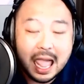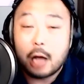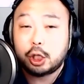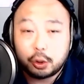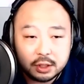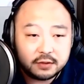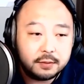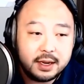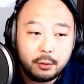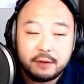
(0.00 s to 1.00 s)
Altruists, for
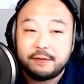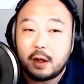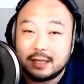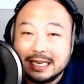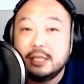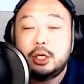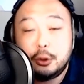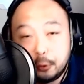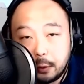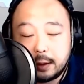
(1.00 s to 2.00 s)
me, we fall
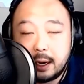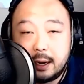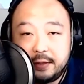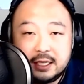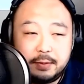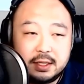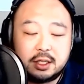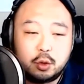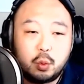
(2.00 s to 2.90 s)
into these positions.